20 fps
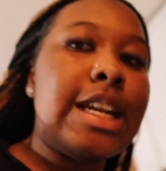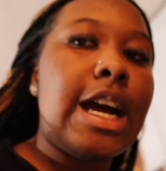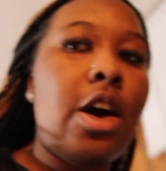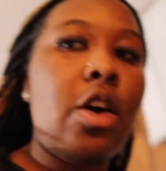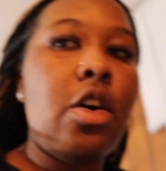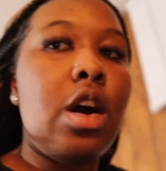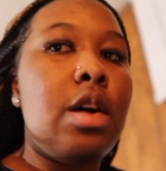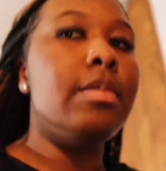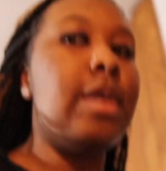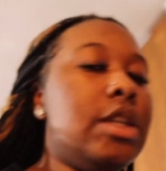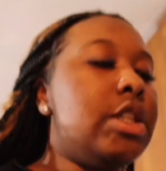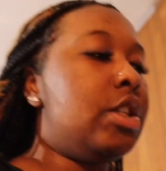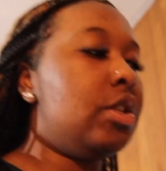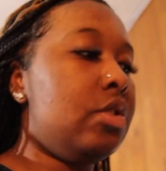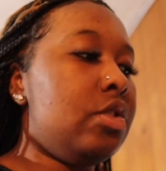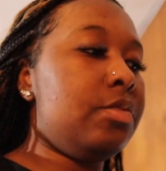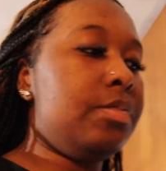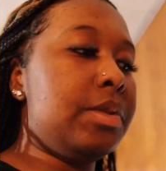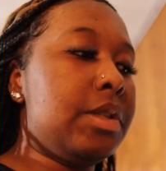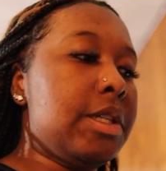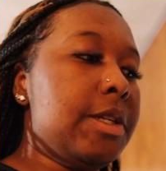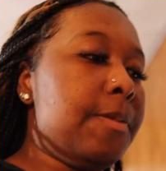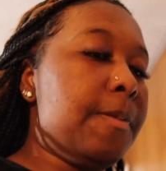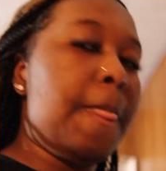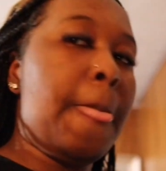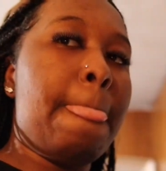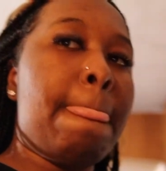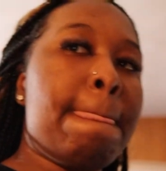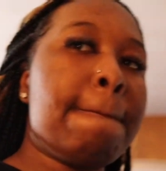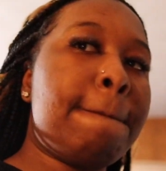not all my shoes, but
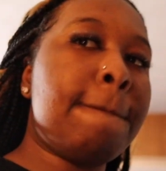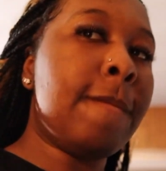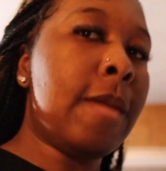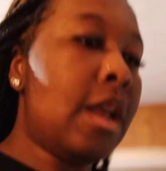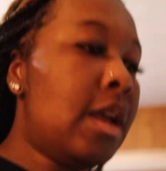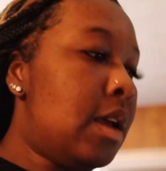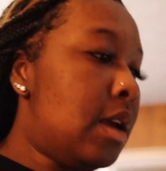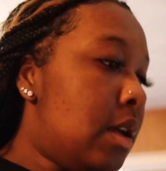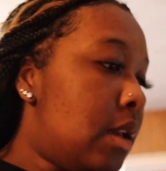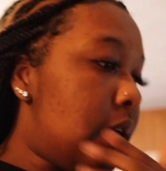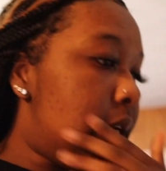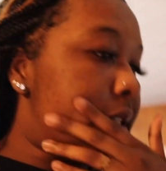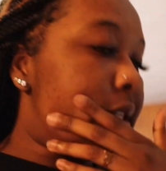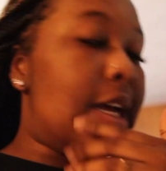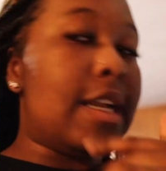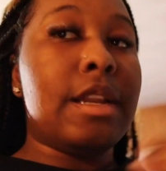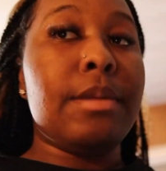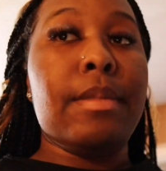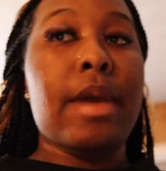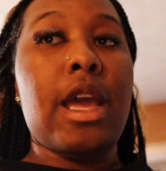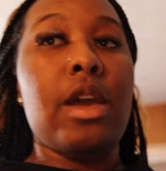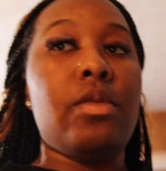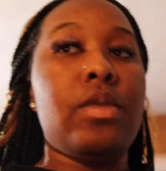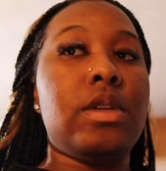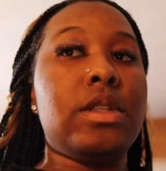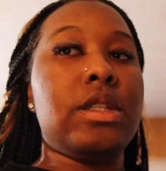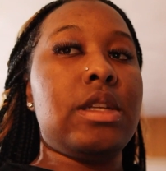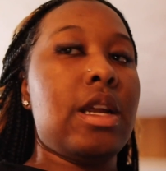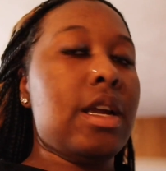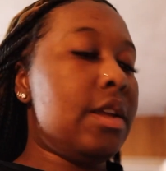these like the main
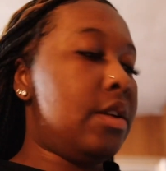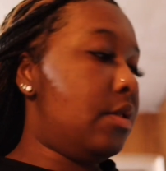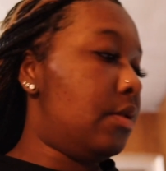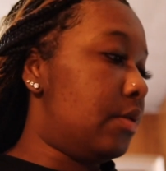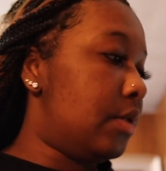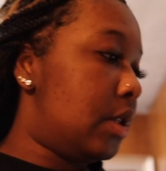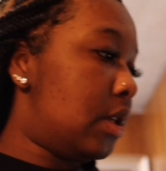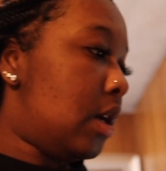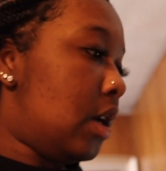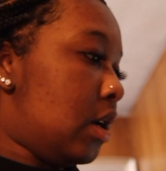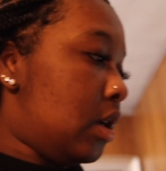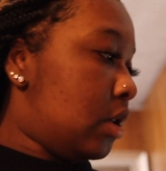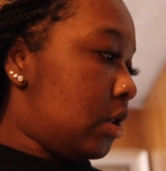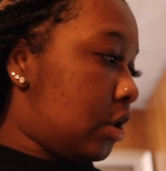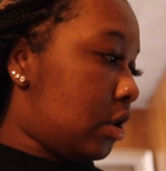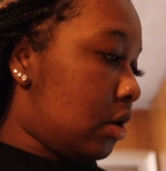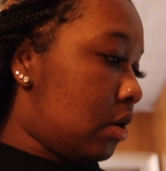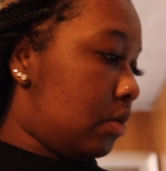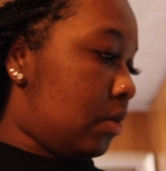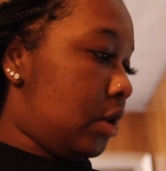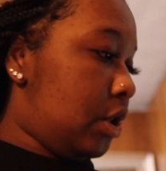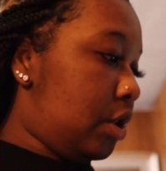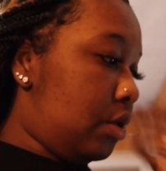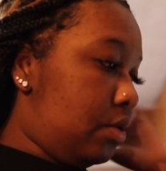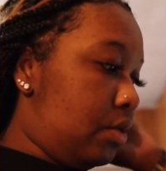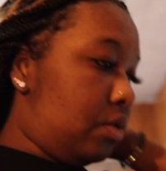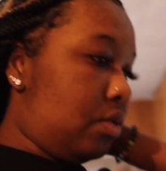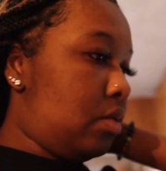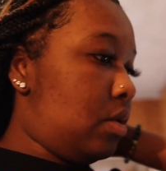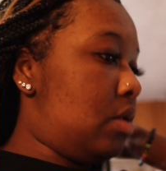ones that I use. So what
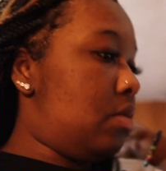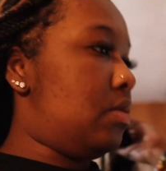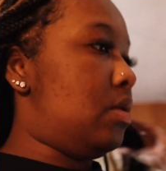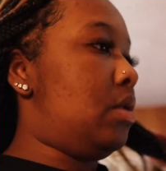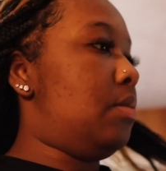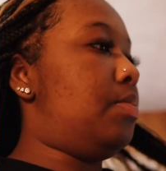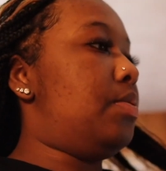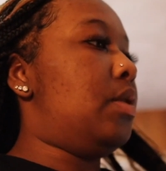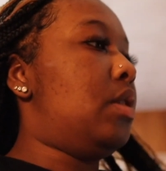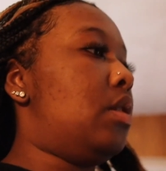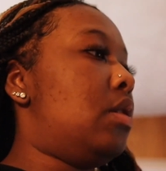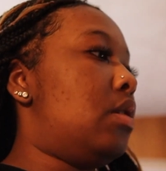shoes do I want to put